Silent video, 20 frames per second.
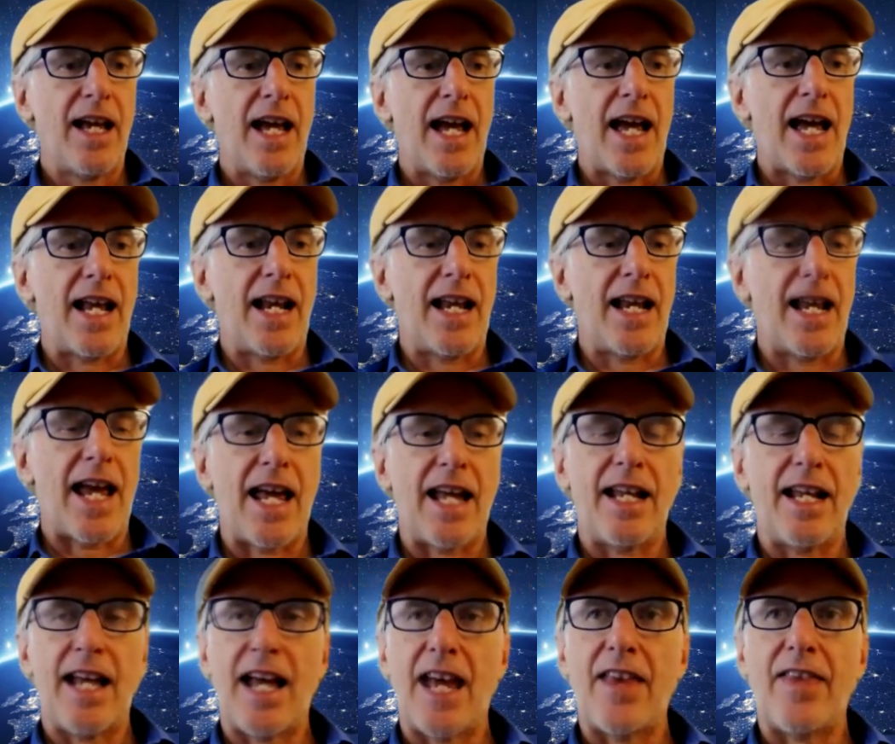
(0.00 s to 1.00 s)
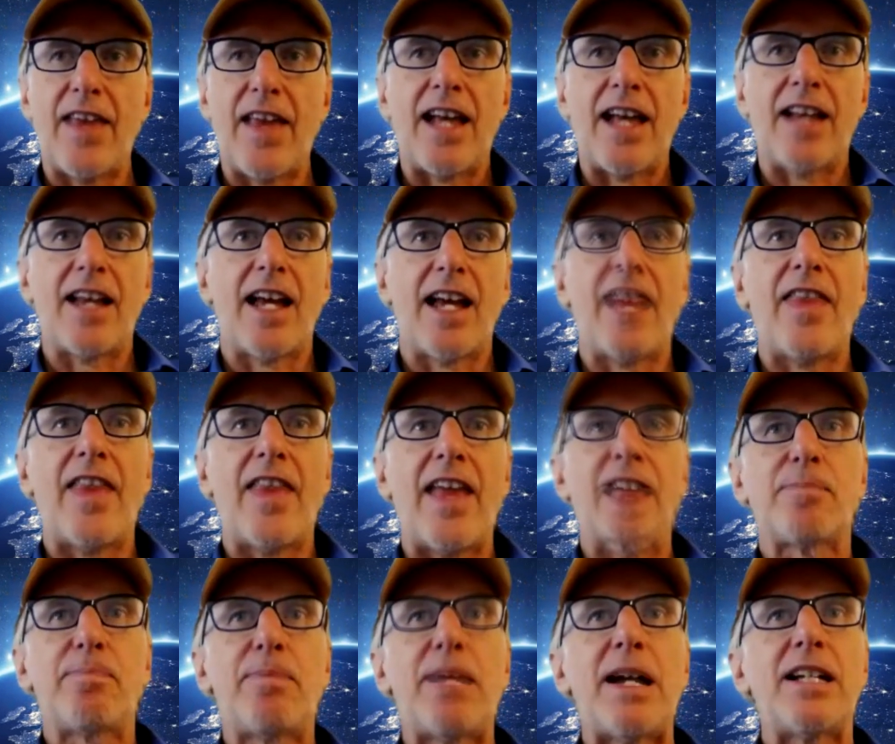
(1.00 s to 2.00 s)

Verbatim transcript: and and and that and that's